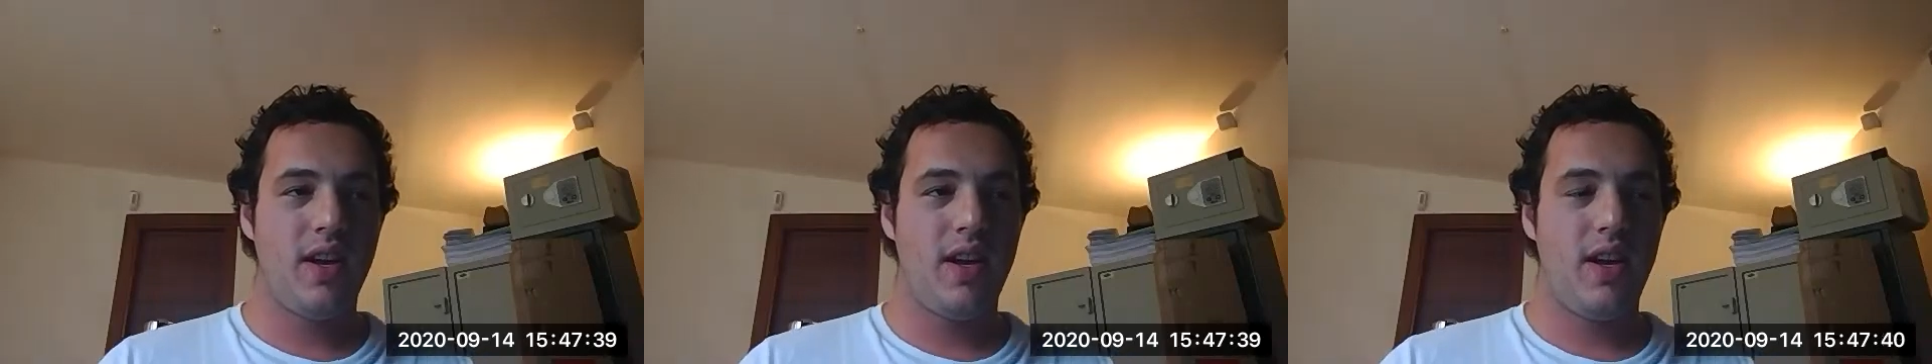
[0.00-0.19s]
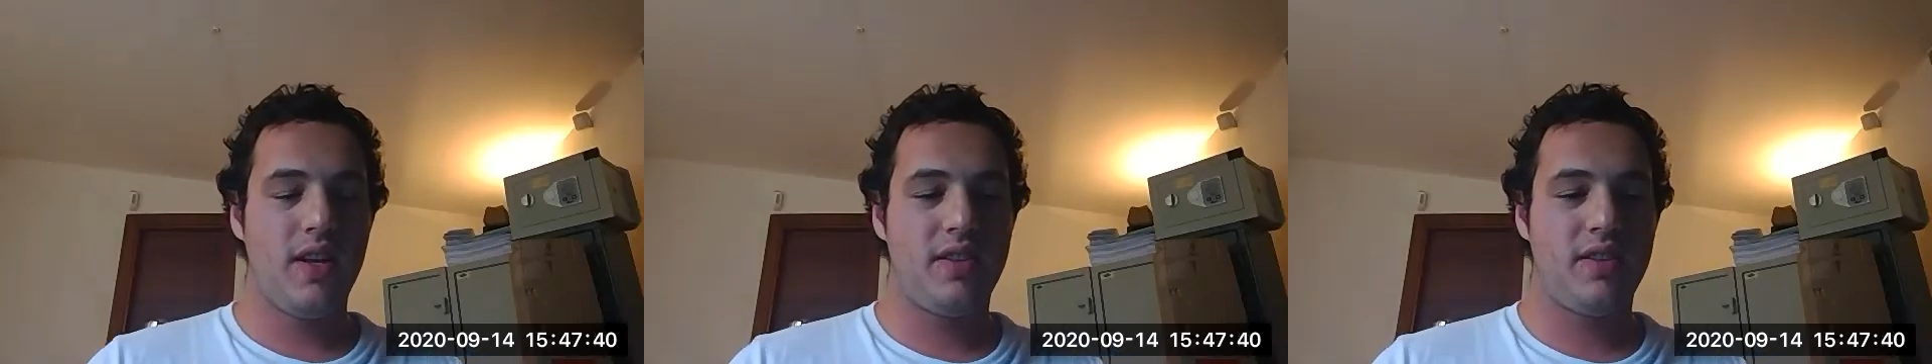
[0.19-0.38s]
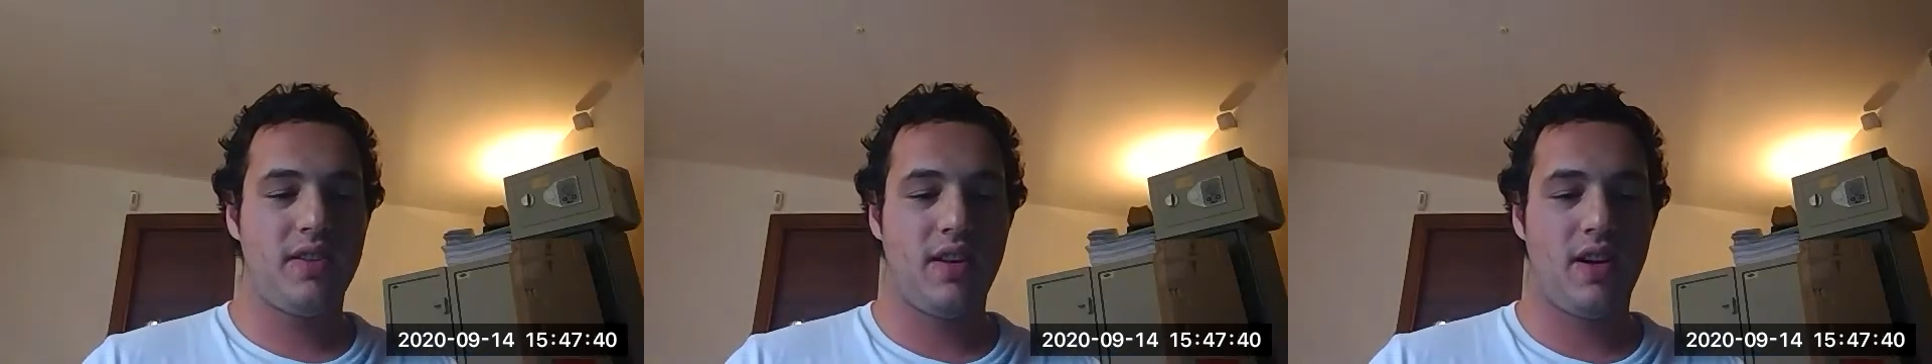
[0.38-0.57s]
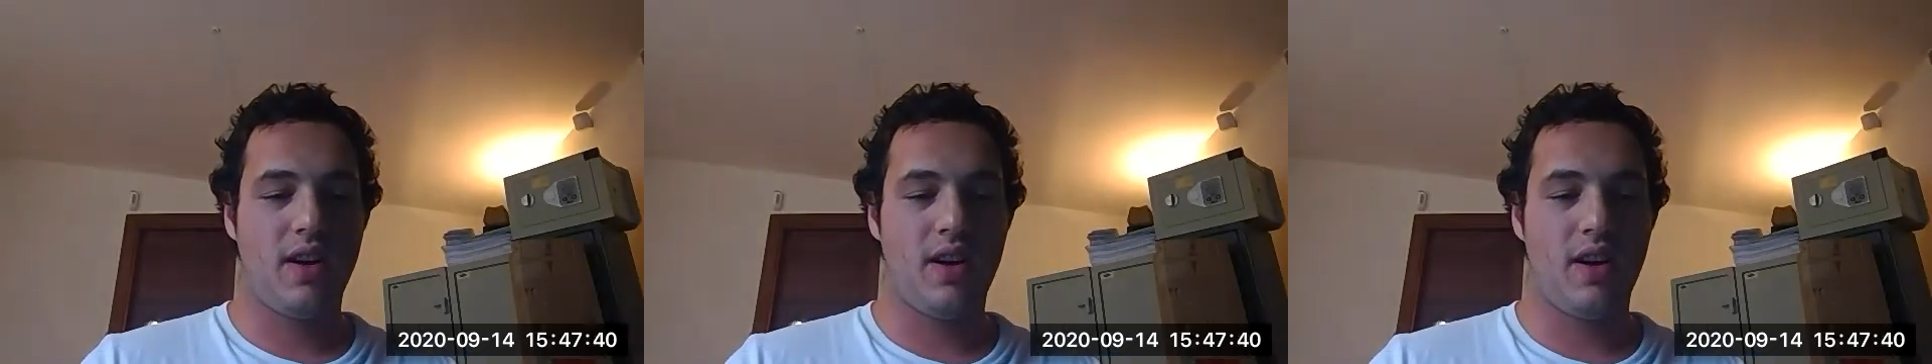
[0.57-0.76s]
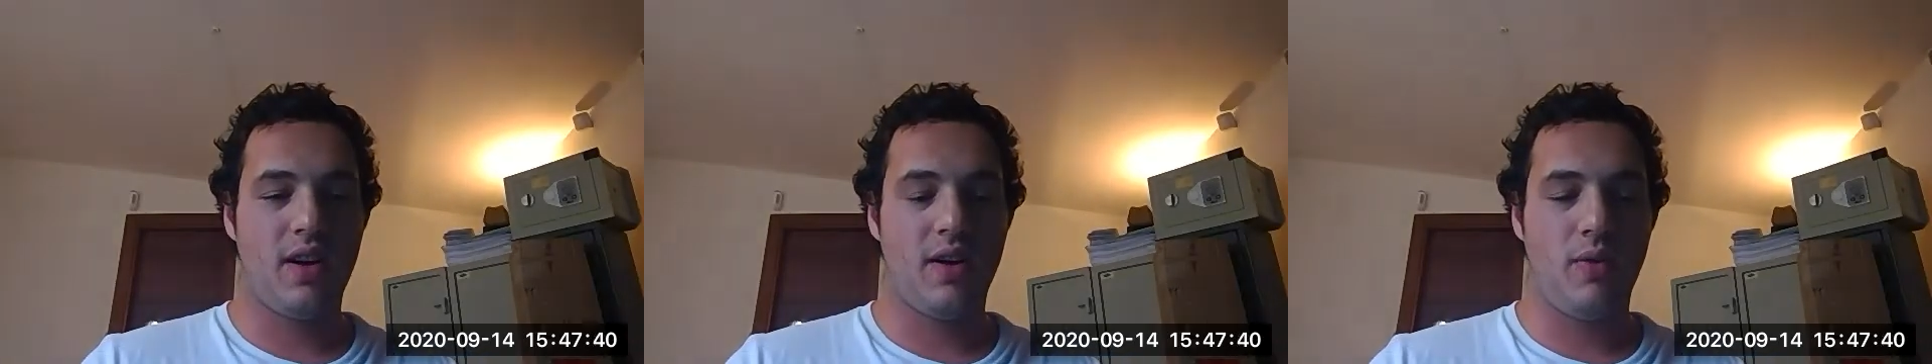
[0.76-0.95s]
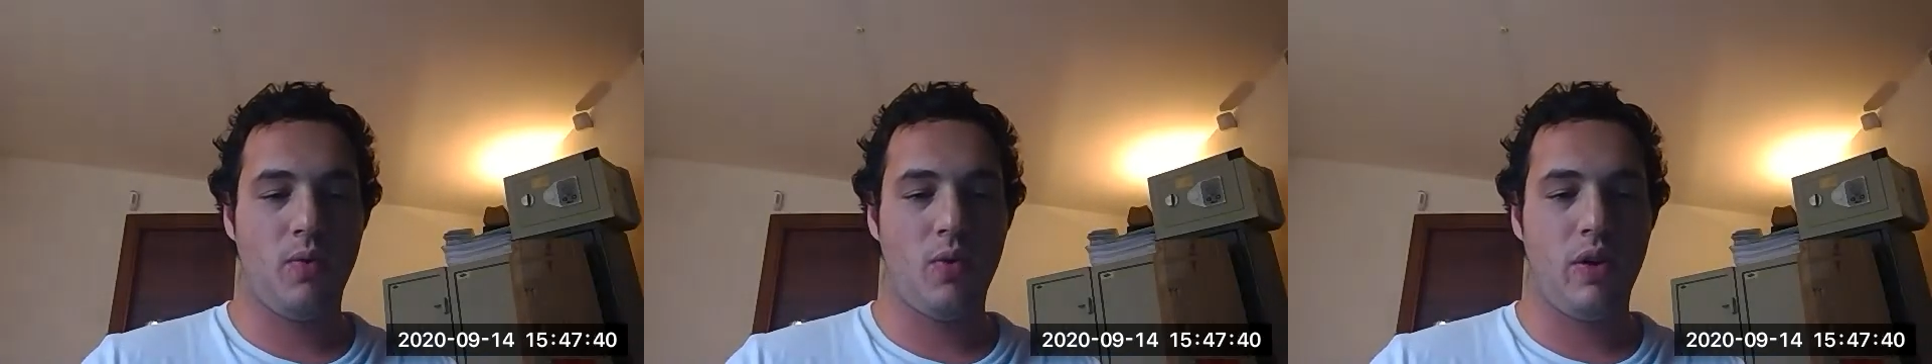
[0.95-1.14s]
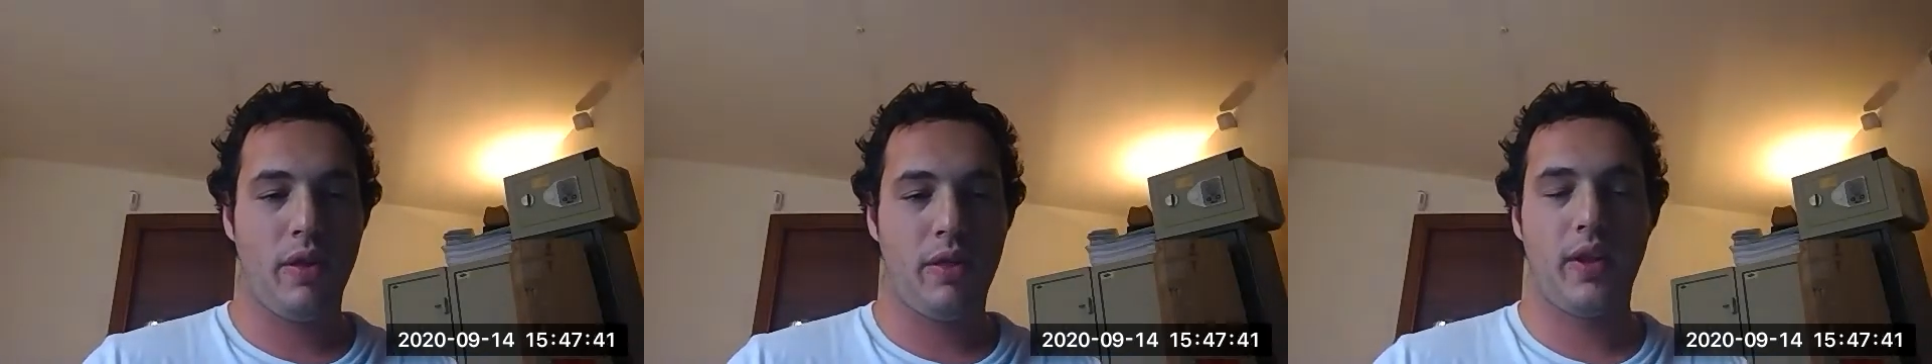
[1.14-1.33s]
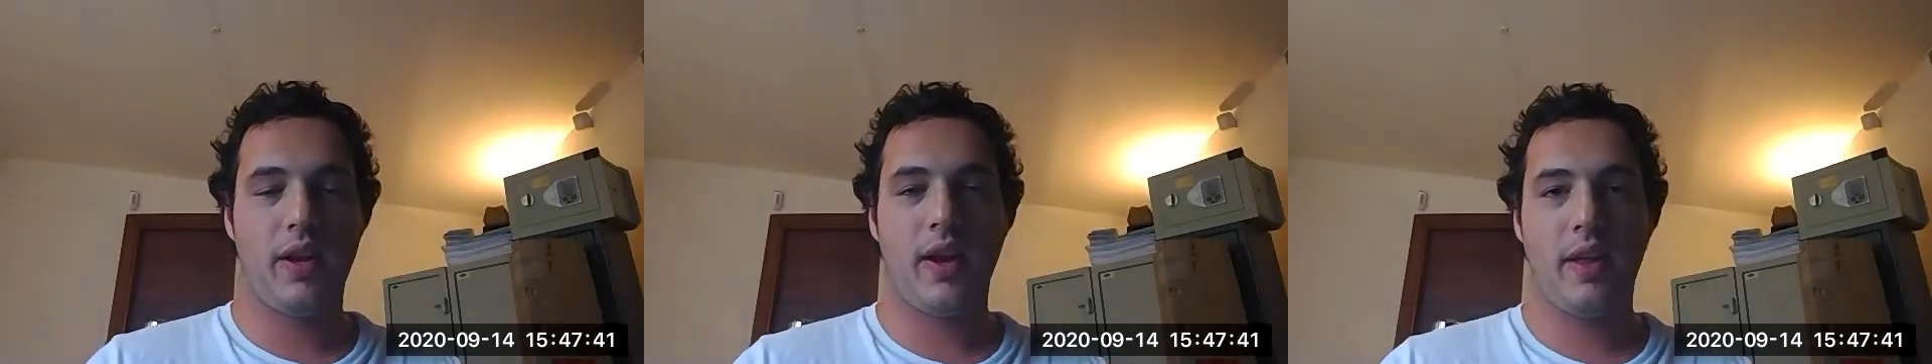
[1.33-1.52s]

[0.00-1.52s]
worth it. I